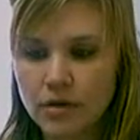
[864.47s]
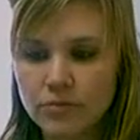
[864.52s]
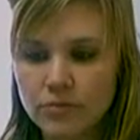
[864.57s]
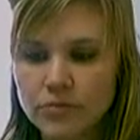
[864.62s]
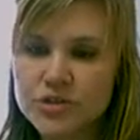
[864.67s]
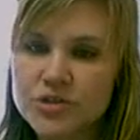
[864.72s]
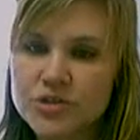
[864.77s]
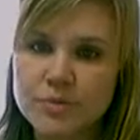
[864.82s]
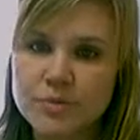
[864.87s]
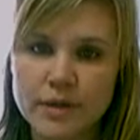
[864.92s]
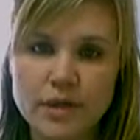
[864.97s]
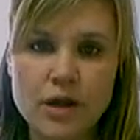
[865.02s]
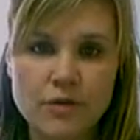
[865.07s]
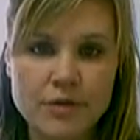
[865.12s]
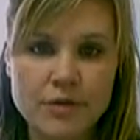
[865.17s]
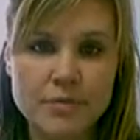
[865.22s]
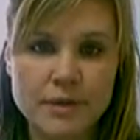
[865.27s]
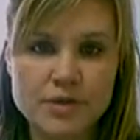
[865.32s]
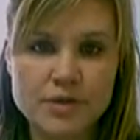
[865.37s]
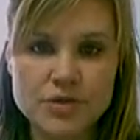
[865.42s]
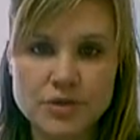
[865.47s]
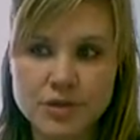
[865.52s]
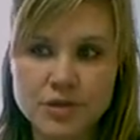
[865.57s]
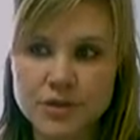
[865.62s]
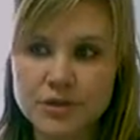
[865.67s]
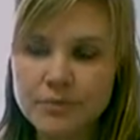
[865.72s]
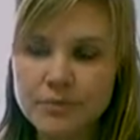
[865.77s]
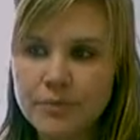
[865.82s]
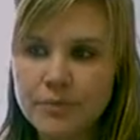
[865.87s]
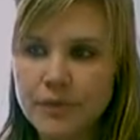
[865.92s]
which we know to be
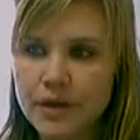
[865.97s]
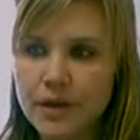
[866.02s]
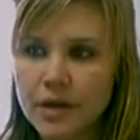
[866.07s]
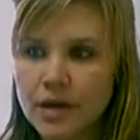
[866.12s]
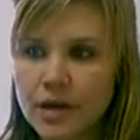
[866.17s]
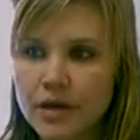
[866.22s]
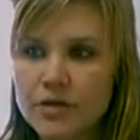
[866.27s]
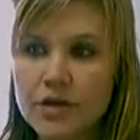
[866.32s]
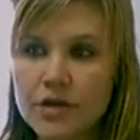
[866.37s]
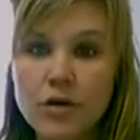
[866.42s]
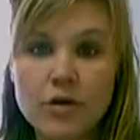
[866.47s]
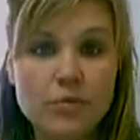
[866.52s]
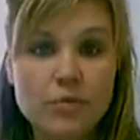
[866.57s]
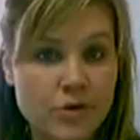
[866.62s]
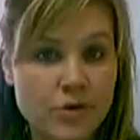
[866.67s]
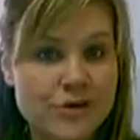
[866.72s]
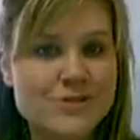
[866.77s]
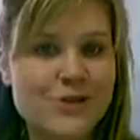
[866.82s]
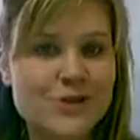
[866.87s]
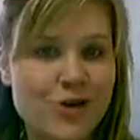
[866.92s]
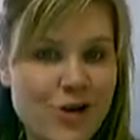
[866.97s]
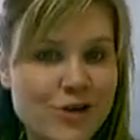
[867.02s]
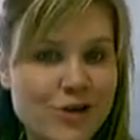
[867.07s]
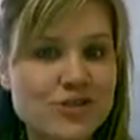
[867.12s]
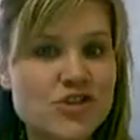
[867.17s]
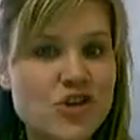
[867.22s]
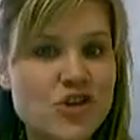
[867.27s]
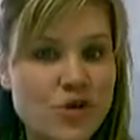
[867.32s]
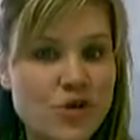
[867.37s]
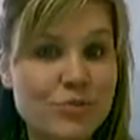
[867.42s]
true, though boys are
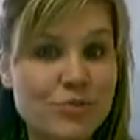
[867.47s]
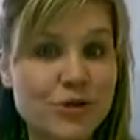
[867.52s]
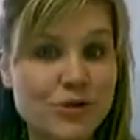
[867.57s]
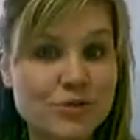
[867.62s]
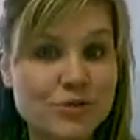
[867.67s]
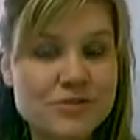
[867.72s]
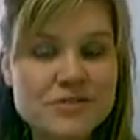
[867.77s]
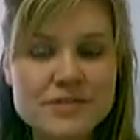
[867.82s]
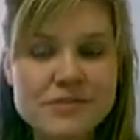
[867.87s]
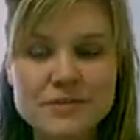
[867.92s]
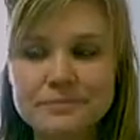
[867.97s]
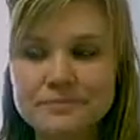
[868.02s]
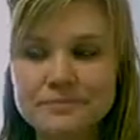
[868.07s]
also abused.